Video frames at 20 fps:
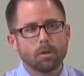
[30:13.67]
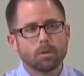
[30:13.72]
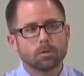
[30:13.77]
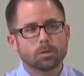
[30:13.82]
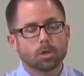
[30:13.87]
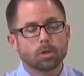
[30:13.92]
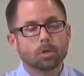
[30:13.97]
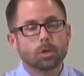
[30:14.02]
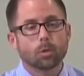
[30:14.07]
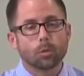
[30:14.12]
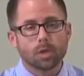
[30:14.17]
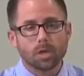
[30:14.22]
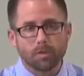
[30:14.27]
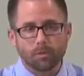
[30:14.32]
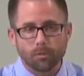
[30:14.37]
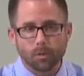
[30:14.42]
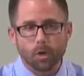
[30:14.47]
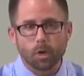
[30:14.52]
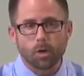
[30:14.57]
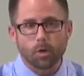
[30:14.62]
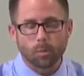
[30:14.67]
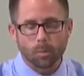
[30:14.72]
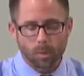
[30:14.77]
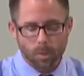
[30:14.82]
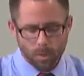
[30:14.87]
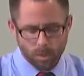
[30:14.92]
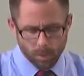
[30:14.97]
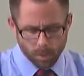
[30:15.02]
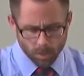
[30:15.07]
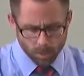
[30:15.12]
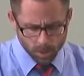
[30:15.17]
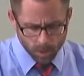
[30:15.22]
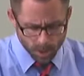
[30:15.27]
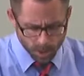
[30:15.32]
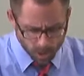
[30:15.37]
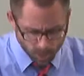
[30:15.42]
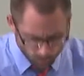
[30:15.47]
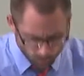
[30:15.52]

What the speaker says: turn to reaffirm, and